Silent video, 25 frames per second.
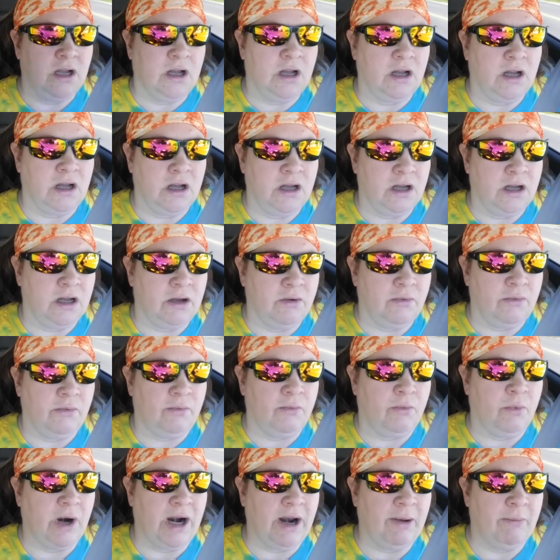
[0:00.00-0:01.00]
Uh,
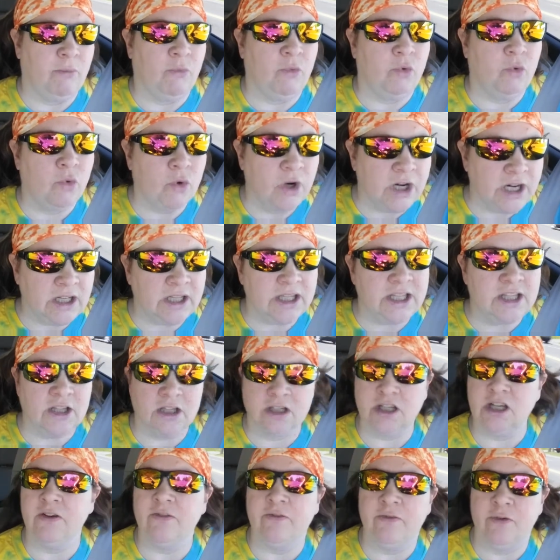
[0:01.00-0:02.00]
what I'm really
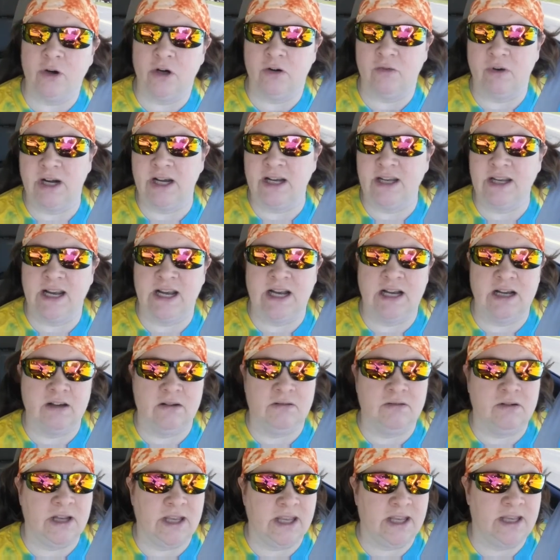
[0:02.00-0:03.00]
looking for right
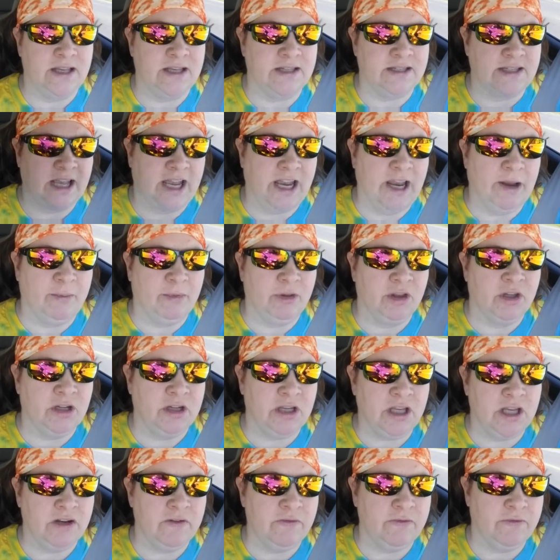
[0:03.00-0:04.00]
now is I am
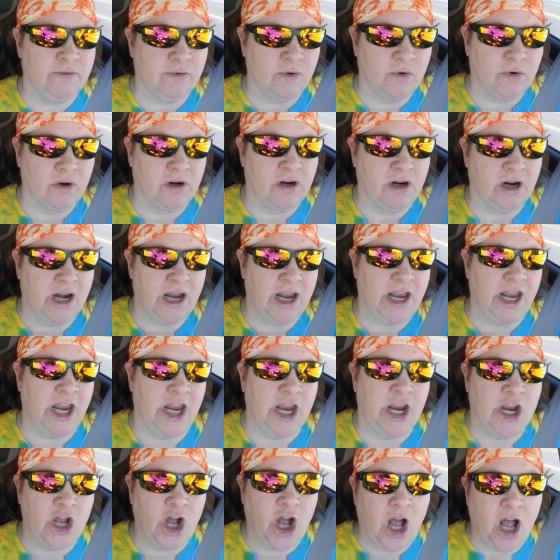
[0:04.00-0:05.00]
looking for
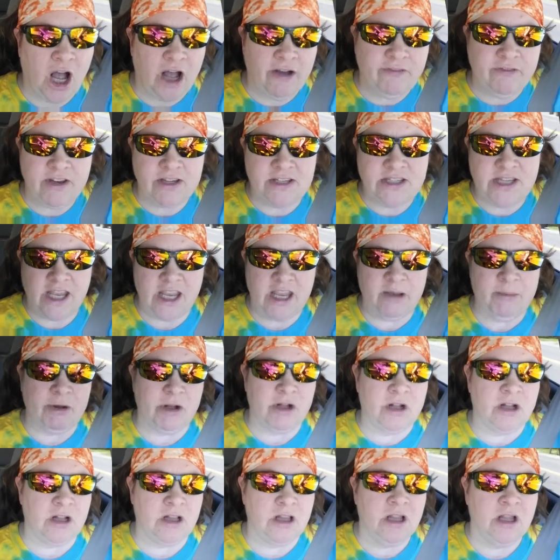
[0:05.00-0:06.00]
a coffee
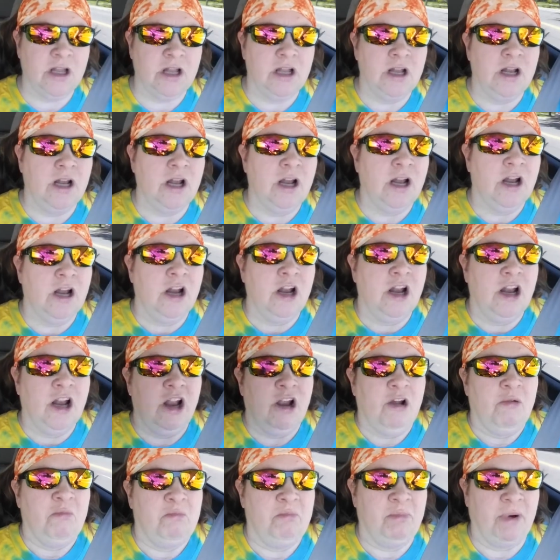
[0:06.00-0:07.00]
table,
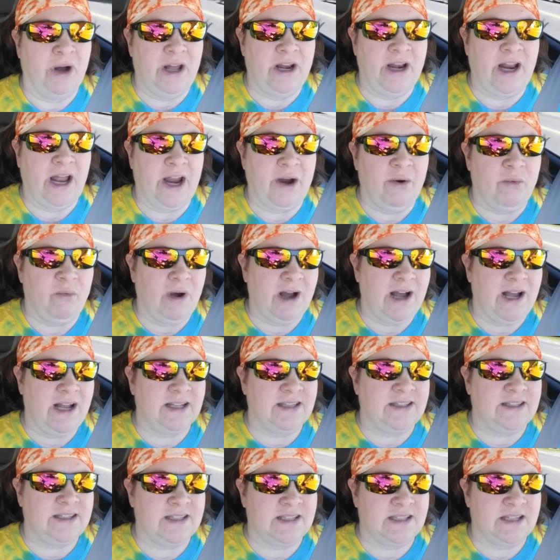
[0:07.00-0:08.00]
but I
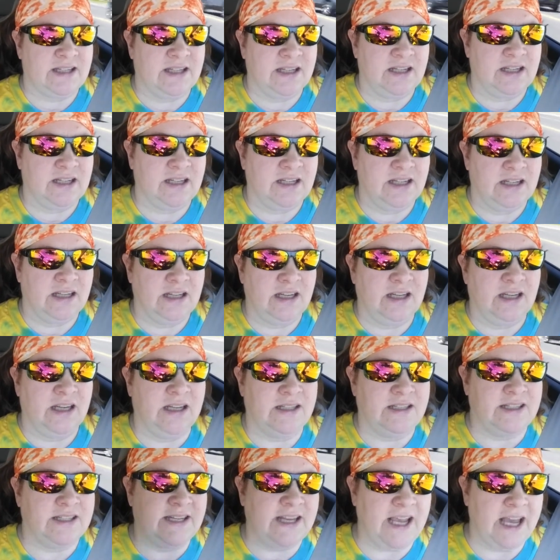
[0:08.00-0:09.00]
want,
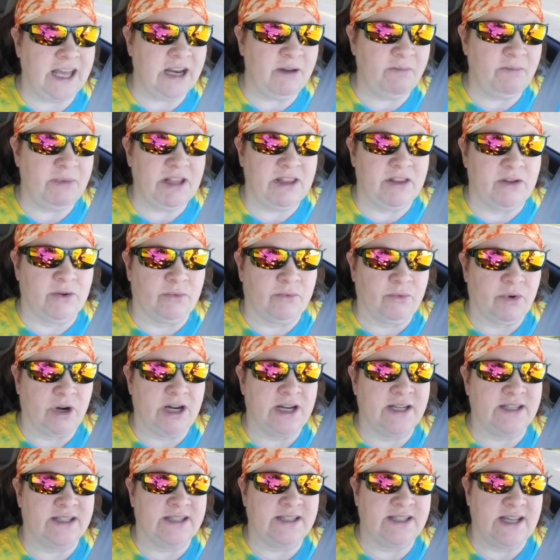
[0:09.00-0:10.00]
it's got to be the
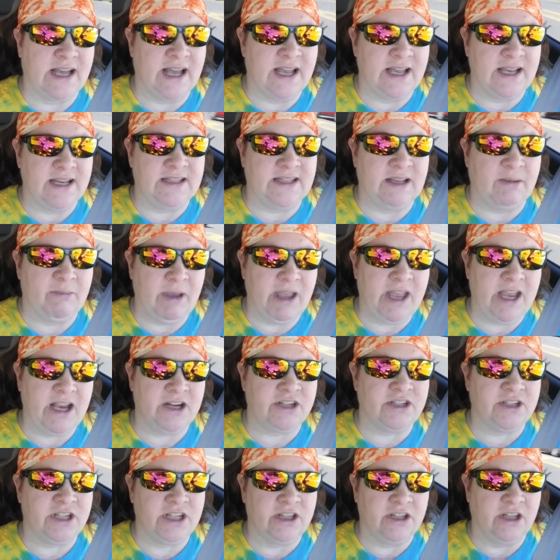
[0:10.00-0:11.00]
right size. I'm
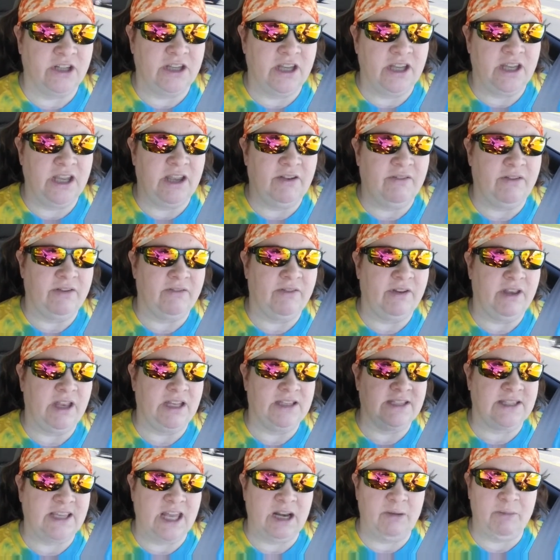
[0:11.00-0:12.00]
actually looking at,
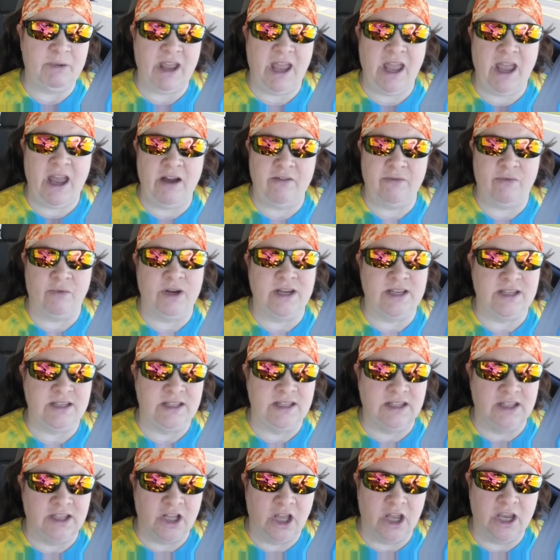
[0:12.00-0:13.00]
it's got to be halfway
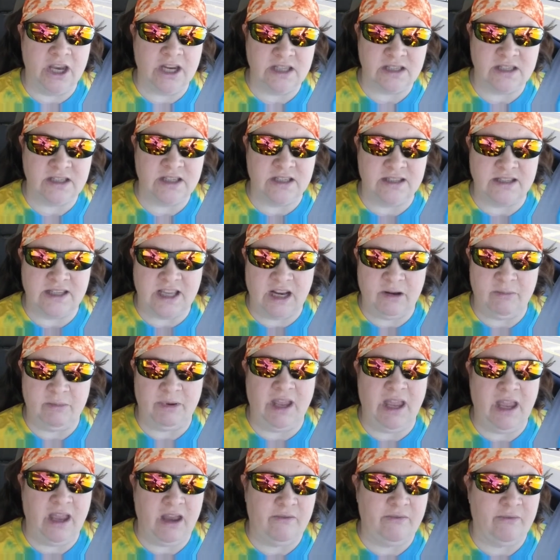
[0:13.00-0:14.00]
light. It's got to
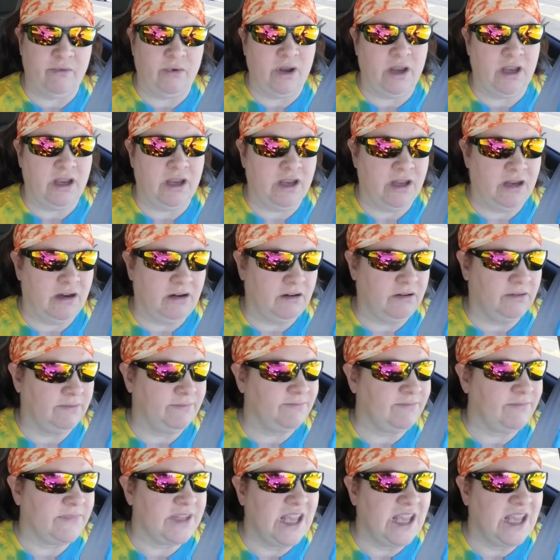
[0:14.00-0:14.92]
be halfway, or